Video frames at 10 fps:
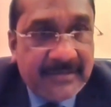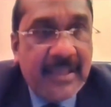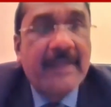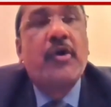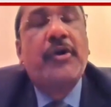
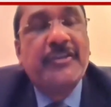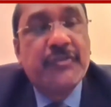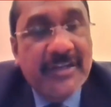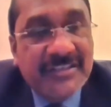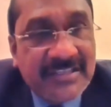and
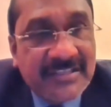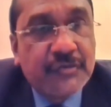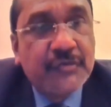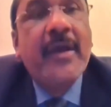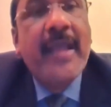congratulations
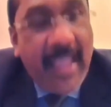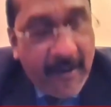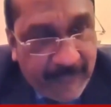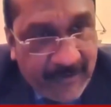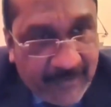to
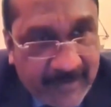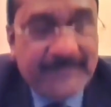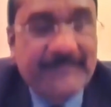everyone.